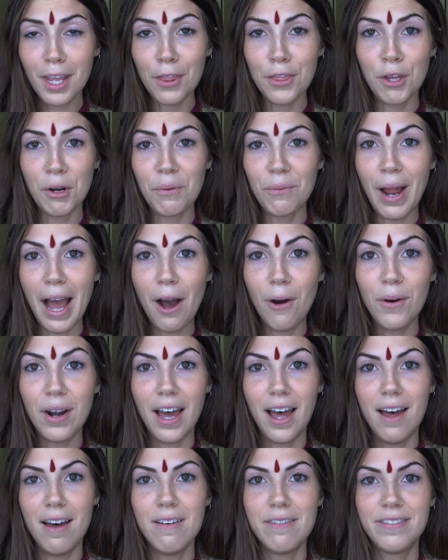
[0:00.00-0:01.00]
the
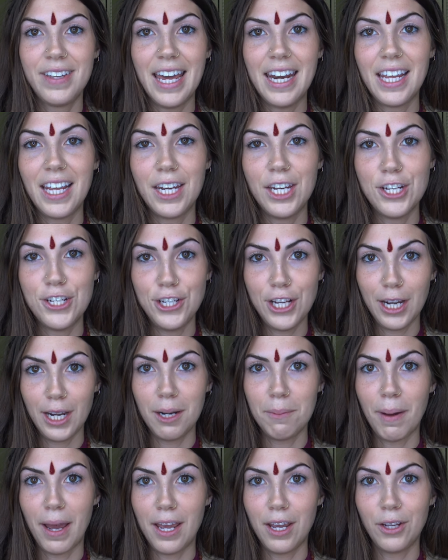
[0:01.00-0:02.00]
route of getting
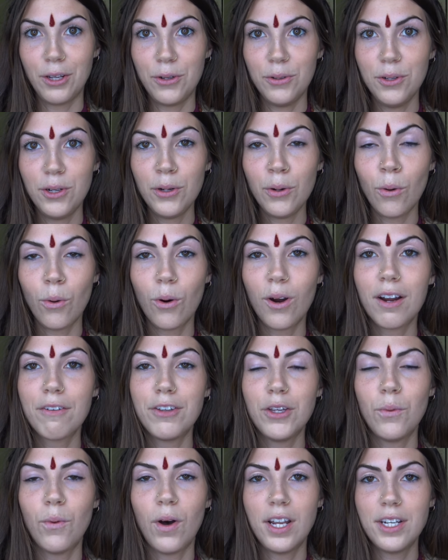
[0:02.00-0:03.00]
initiated by a guru, or
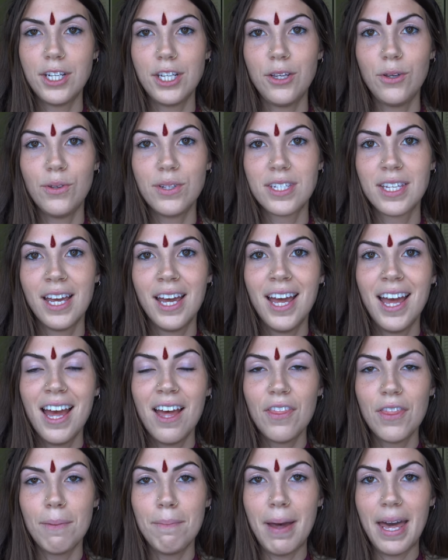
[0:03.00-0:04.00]
if you want to use
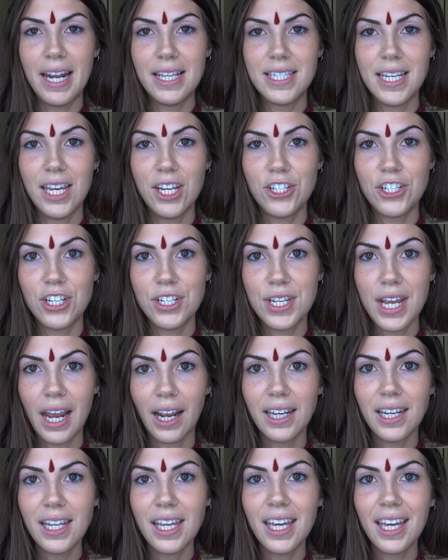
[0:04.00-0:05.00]
the meditation
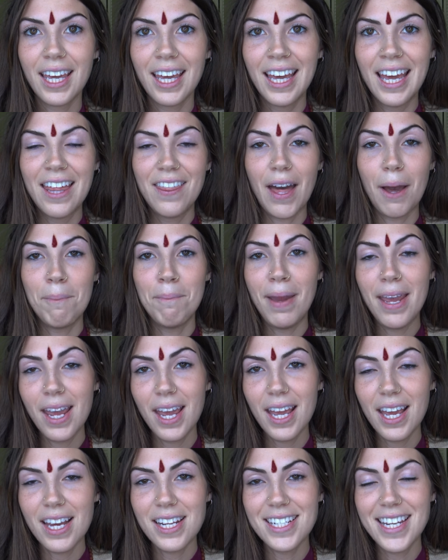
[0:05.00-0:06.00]
technique. That
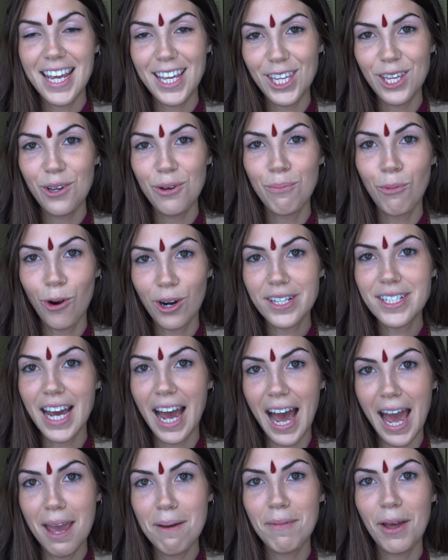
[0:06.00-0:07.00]
may take you more
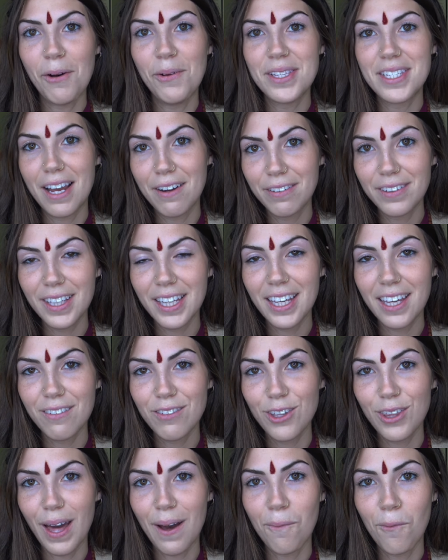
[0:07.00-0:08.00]
time. I will definitely
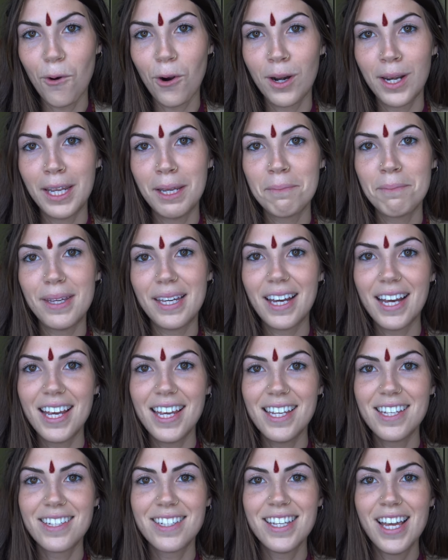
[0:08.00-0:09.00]
give you that warning,
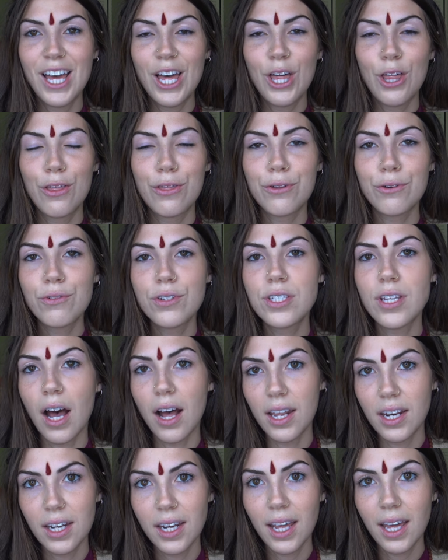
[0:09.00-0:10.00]
because through
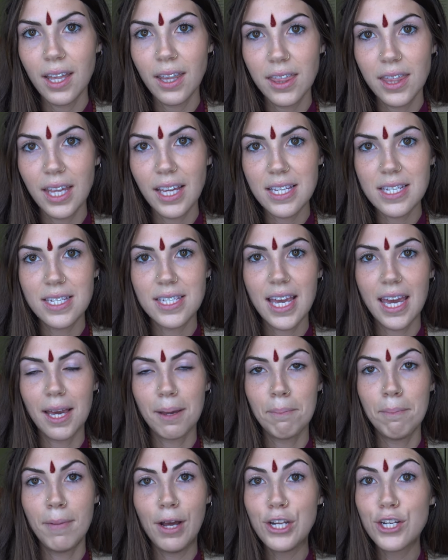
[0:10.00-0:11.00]
sadhana, things
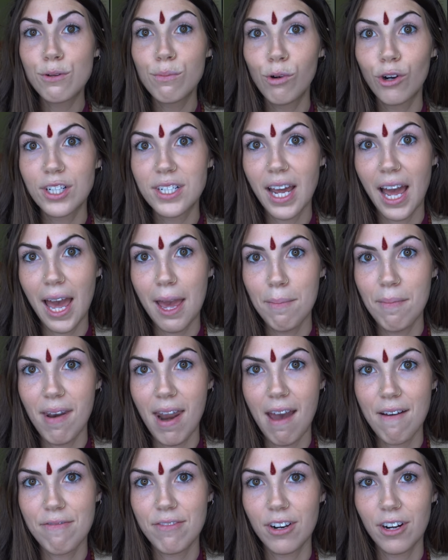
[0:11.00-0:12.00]
take much more time
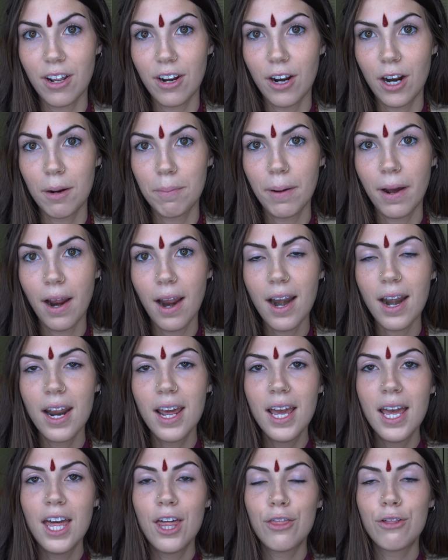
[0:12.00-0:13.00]
and effort on our part.
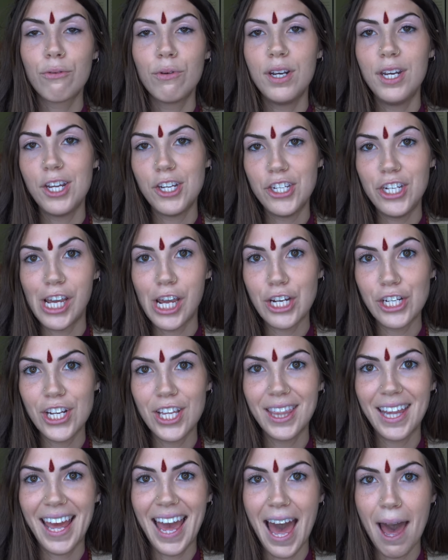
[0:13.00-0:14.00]
Through
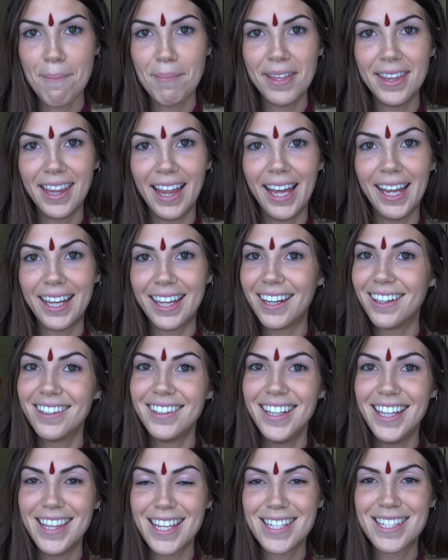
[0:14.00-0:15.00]
initiation, they happen like
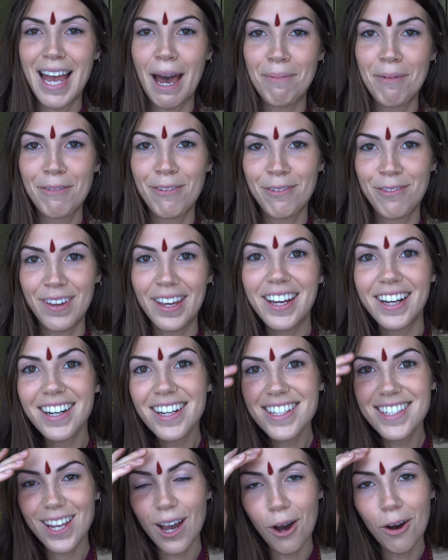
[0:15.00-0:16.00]
in the snap of a
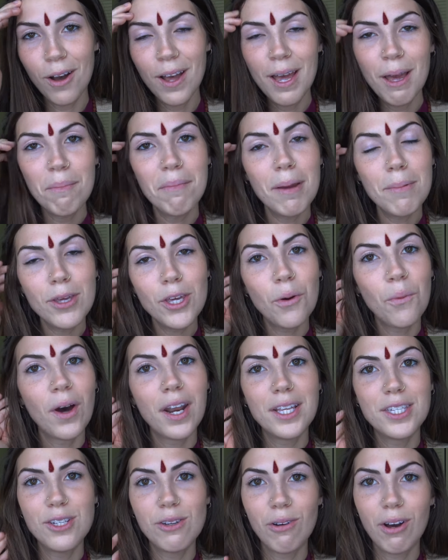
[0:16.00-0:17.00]
finger. So maybe you
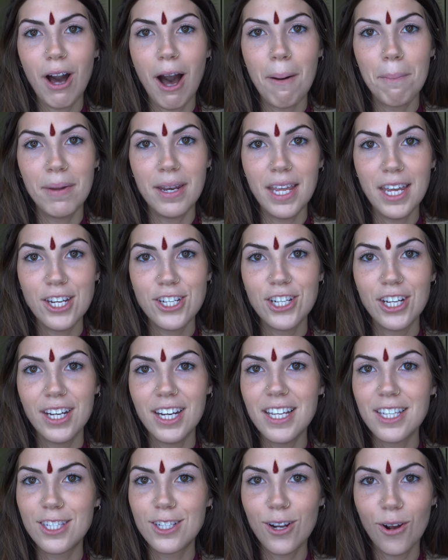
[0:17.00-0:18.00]
want to do a
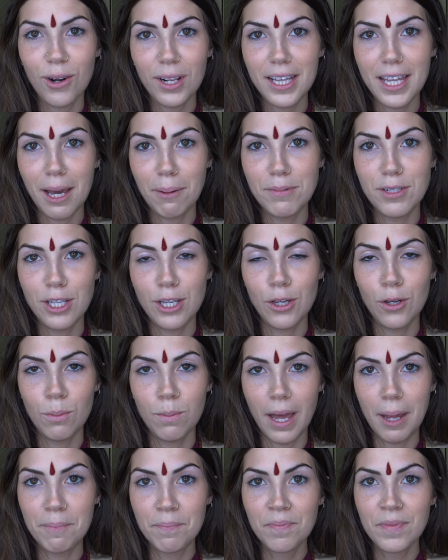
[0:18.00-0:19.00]
combination. It's totally up to you,
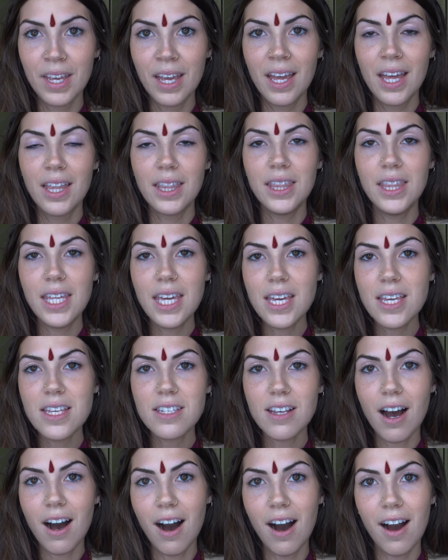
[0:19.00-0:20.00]
but
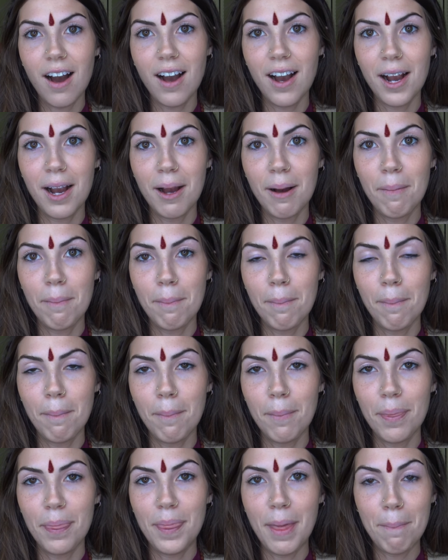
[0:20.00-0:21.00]
these are
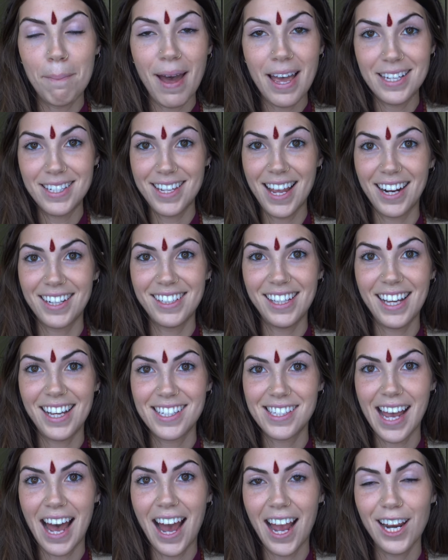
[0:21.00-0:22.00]
the best
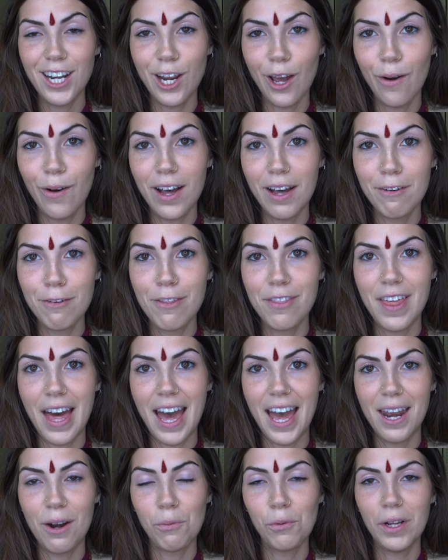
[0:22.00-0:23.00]
techniques I know of
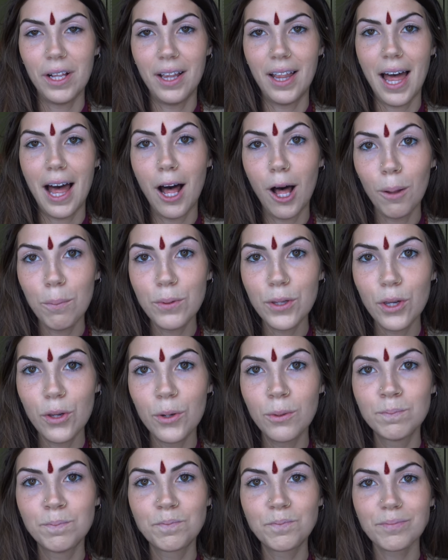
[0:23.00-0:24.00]
that will help
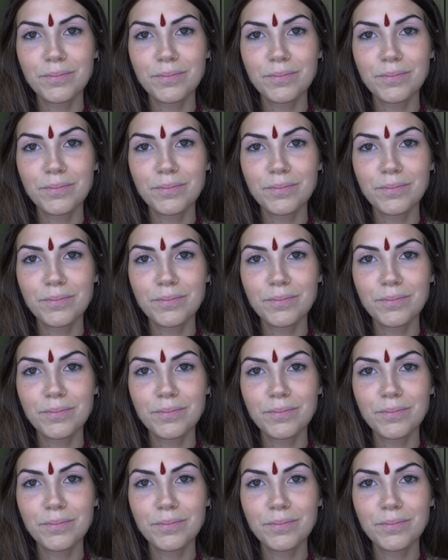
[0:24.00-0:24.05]
you